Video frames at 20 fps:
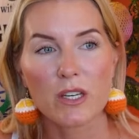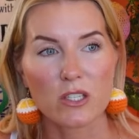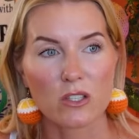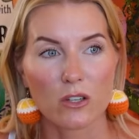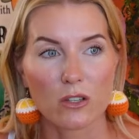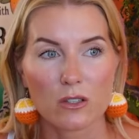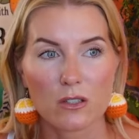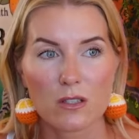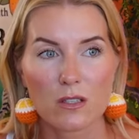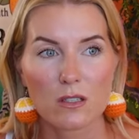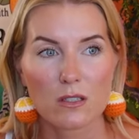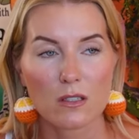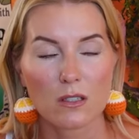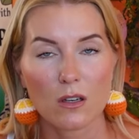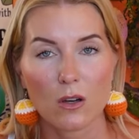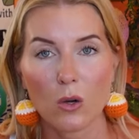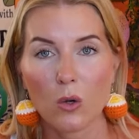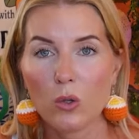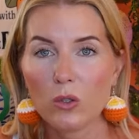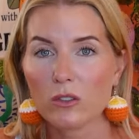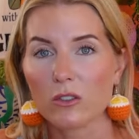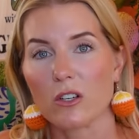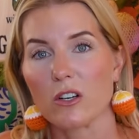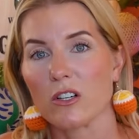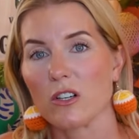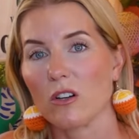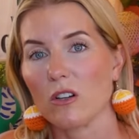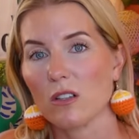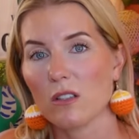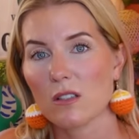adults, older
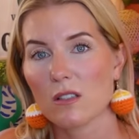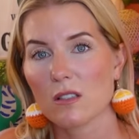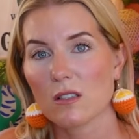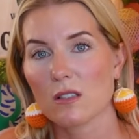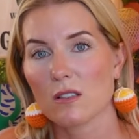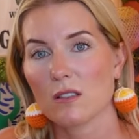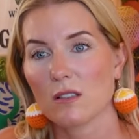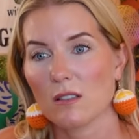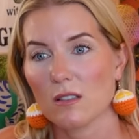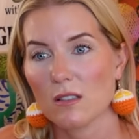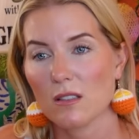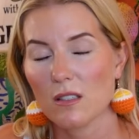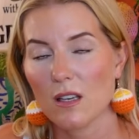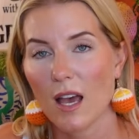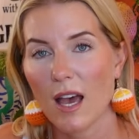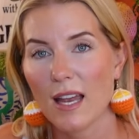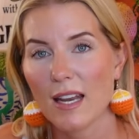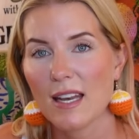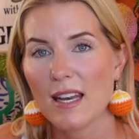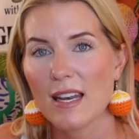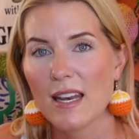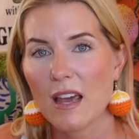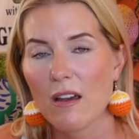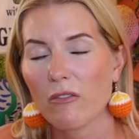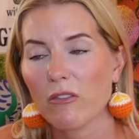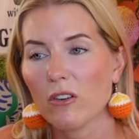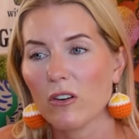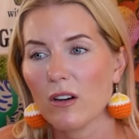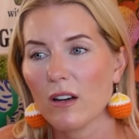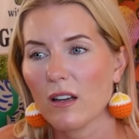adults, had
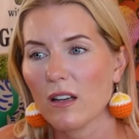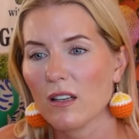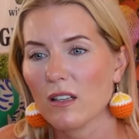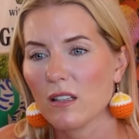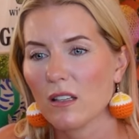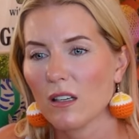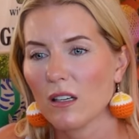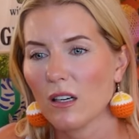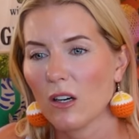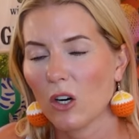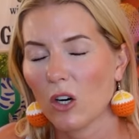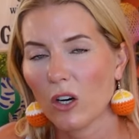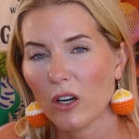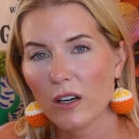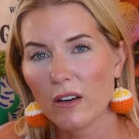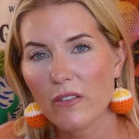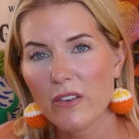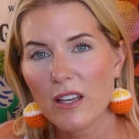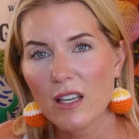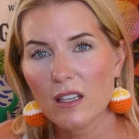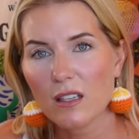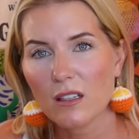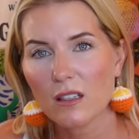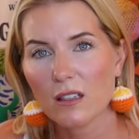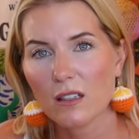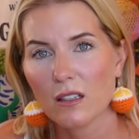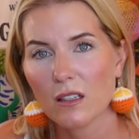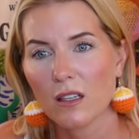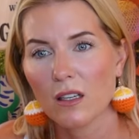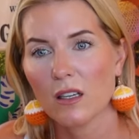never heard of it
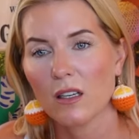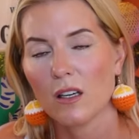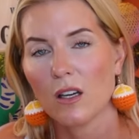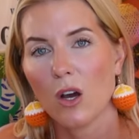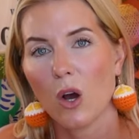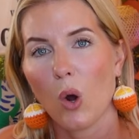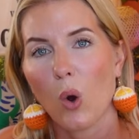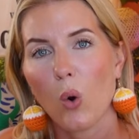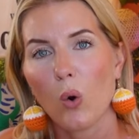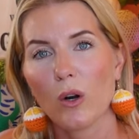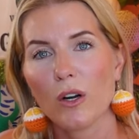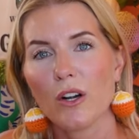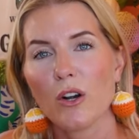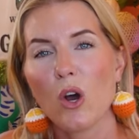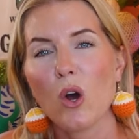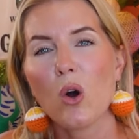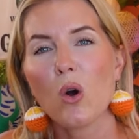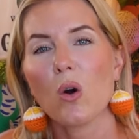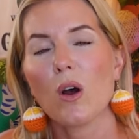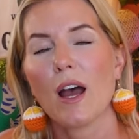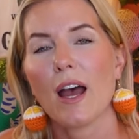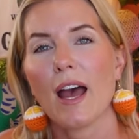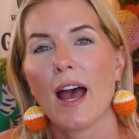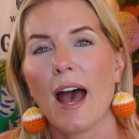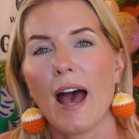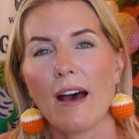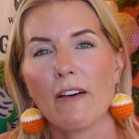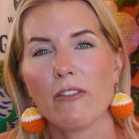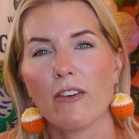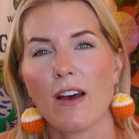or
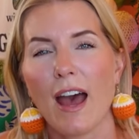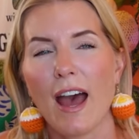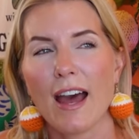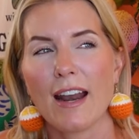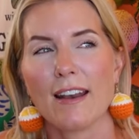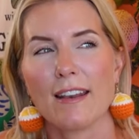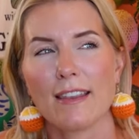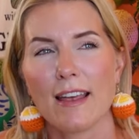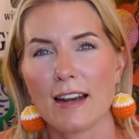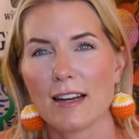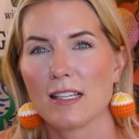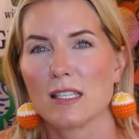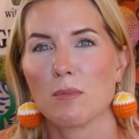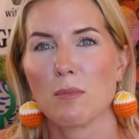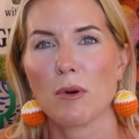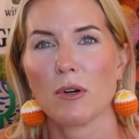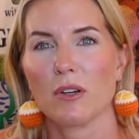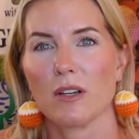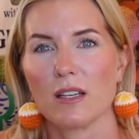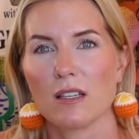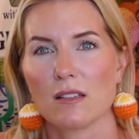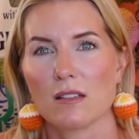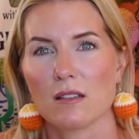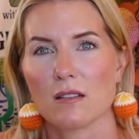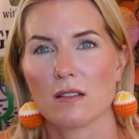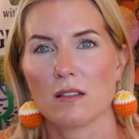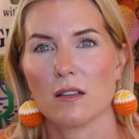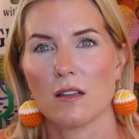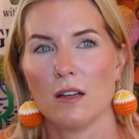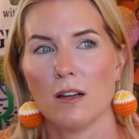have had that
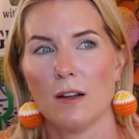experience.